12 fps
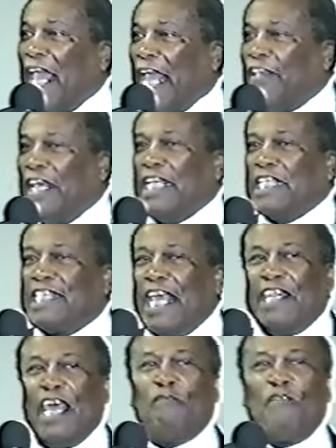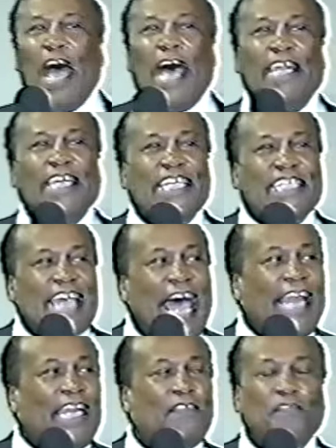And didn't it say they finally
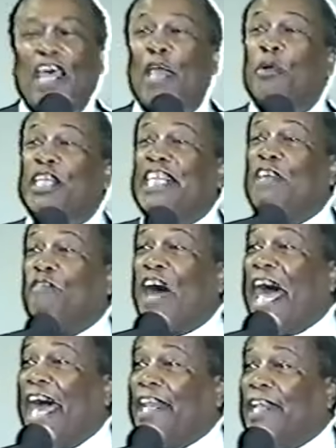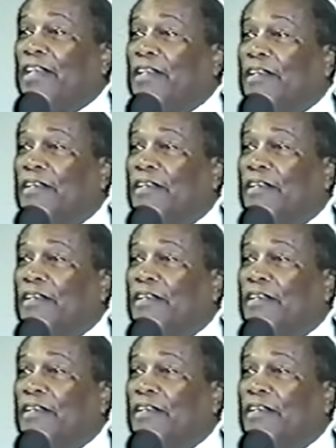decided they would divide it?